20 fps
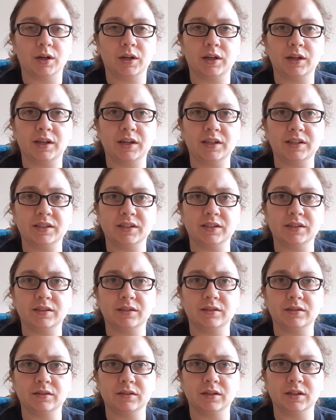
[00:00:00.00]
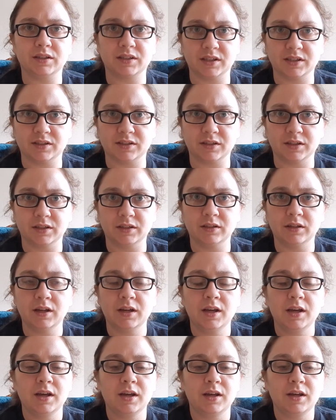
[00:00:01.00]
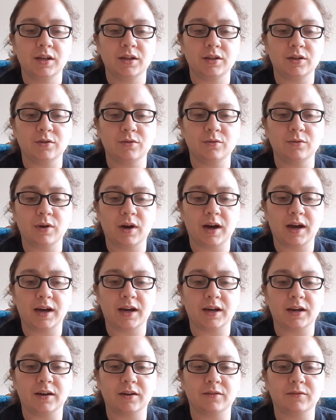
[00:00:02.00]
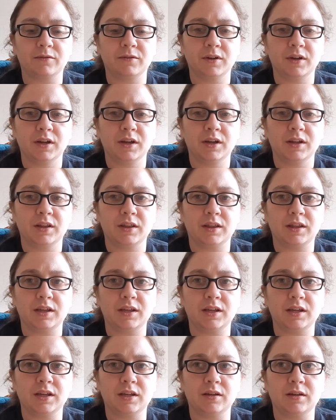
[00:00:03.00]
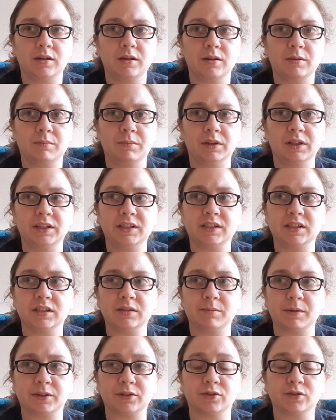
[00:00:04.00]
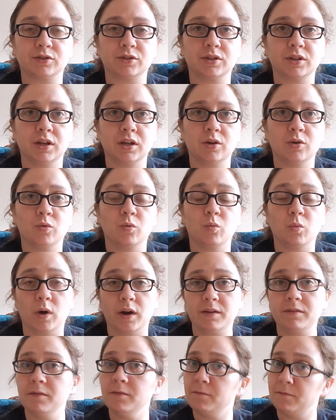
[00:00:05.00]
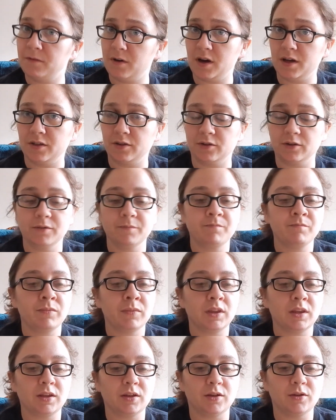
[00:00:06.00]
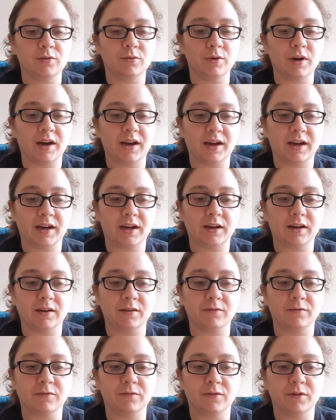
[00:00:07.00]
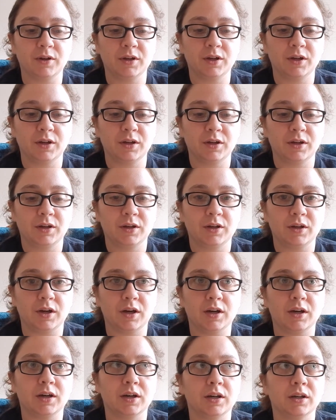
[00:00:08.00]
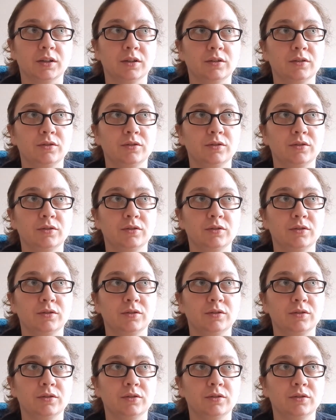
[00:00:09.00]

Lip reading: his assistant, you have the police inspector's wife and father, you have, uh,